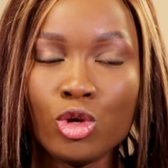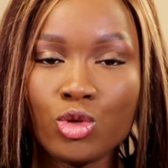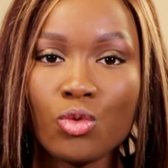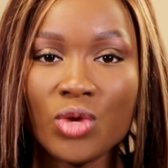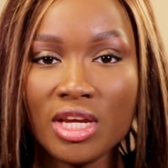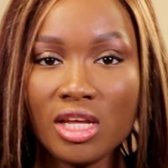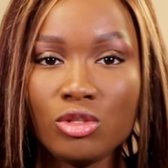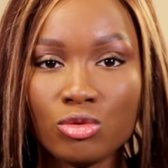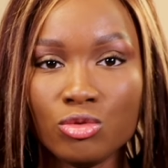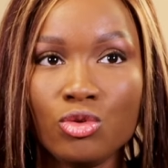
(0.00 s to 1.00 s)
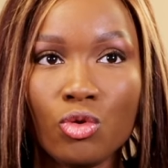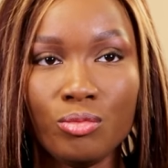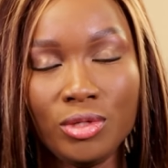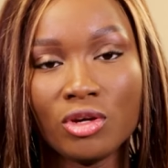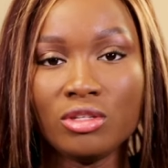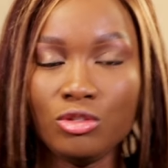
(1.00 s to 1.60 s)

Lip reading: So we need to know, because